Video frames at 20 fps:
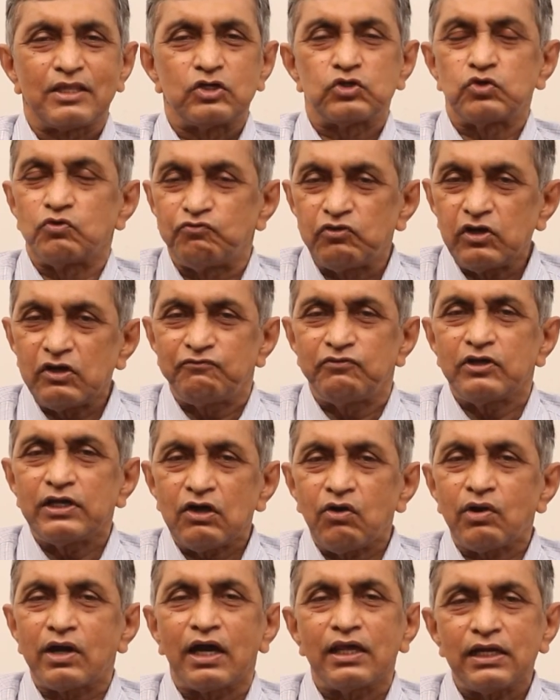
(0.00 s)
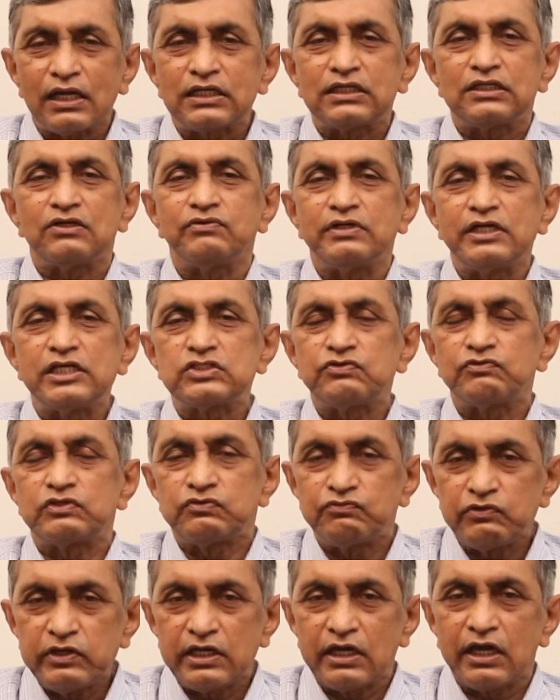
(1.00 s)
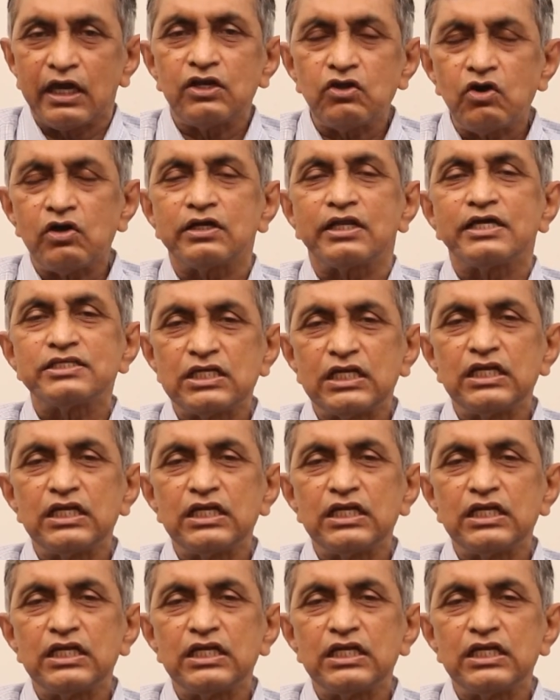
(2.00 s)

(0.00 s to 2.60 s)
to fulfill our collective needs which we cannot as